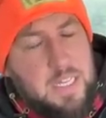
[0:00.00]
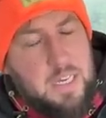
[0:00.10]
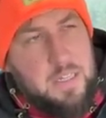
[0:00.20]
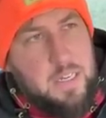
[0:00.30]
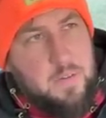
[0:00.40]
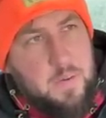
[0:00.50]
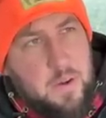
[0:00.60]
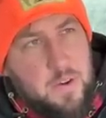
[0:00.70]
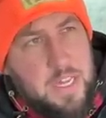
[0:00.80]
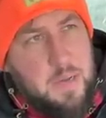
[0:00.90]
I think we
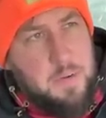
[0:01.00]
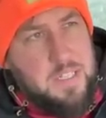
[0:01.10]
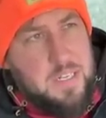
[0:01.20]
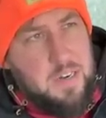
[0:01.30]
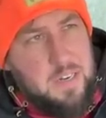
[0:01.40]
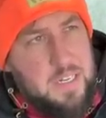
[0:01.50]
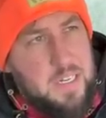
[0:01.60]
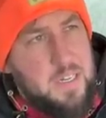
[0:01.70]
got rain coming tonight,